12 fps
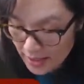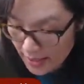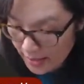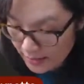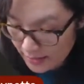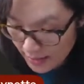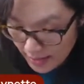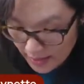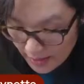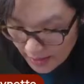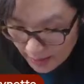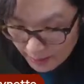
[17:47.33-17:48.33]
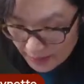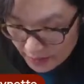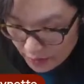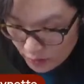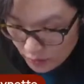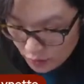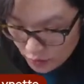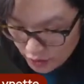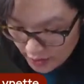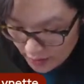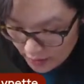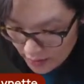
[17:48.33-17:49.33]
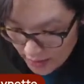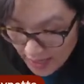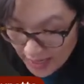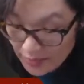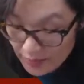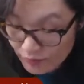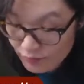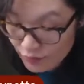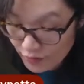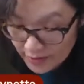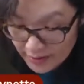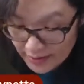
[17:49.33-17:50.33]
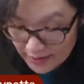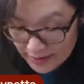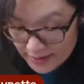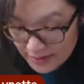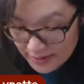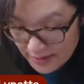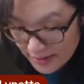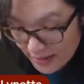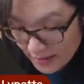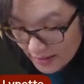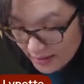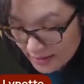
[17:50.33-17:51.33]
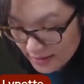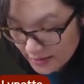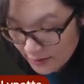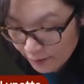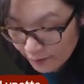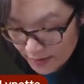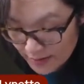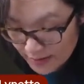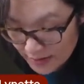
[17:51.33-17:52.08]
and happy to share. I really think it's exciting. It's different